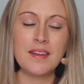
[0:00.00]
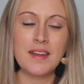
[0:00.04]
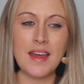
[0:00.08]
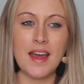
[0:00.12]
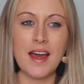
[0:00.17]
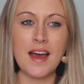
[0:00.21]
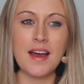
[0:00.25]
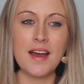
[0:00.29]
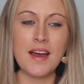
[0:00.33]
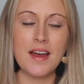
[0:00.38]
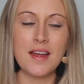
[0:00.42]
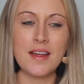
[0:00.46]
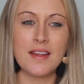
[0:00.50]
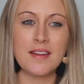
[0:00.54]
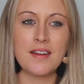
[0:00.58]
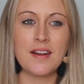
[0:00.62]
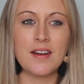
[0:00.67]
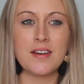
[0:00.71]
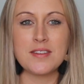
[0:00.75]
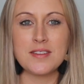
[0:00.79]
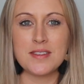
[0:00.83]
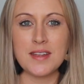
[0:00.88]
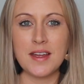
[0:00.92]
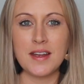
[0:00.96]

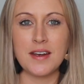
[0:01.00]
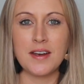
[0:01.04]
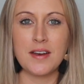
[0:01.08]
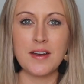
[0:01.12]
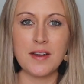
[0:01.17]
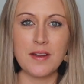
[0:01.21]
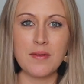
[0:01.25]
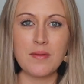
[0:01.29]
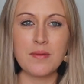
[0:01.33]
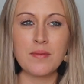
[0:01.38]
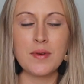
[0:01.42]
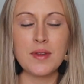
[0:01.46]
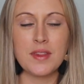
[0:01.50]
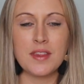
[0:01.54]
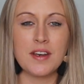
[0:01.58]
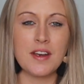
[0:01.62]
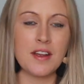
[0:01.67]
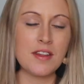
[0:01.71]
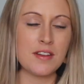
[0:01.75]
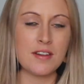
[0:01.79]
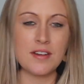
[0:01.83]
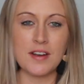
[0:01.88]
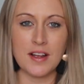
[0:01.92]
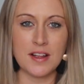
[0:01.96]
our son with
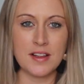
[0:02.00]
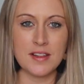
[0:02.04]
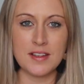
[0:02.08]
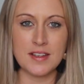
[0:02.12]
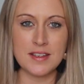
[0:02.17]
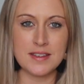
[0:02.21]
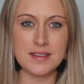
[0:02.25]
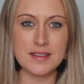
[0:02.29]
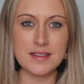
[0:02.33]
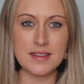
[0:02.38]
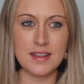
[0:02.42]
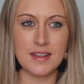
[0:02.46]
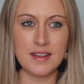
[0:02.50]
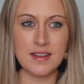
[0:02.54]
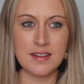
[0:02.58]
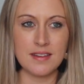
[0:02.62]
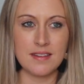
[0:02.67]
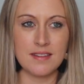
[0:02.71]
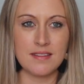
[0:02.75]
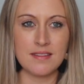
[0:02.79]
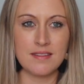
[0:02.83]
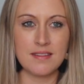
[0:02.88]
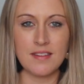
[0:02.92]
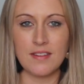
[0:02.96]
another Nicholas
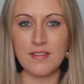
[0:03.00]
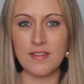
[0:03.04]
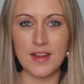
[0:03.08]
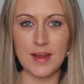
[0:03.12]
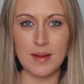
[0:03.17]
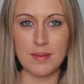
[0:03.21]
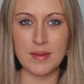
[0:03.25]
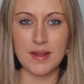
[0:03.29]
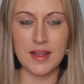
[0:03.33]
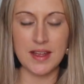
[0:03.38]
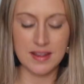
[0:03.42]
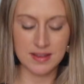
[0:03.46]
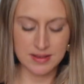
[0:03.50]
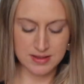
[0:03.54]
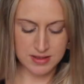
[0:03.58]
in the family.